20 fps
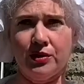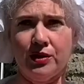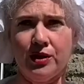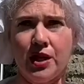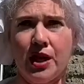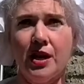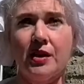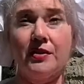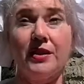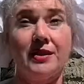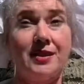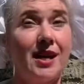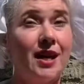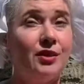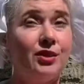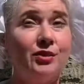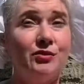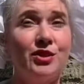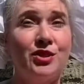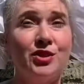The town of
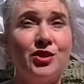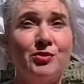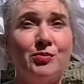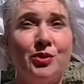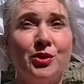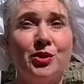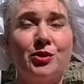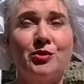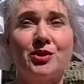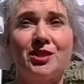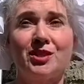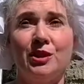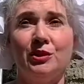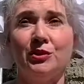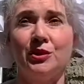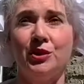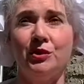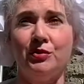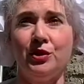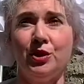Dillsburg was still in the
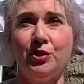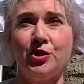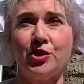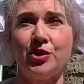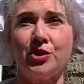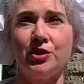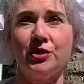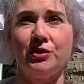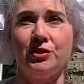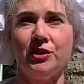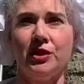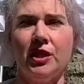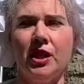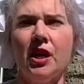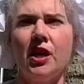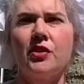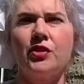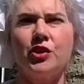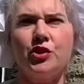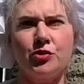future. The
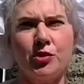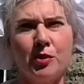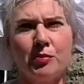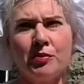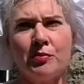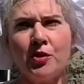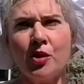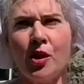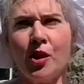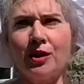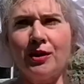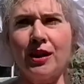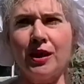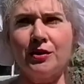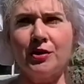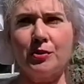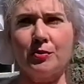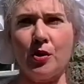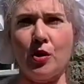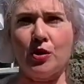trip from Carlisle to
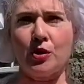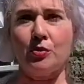Baltimore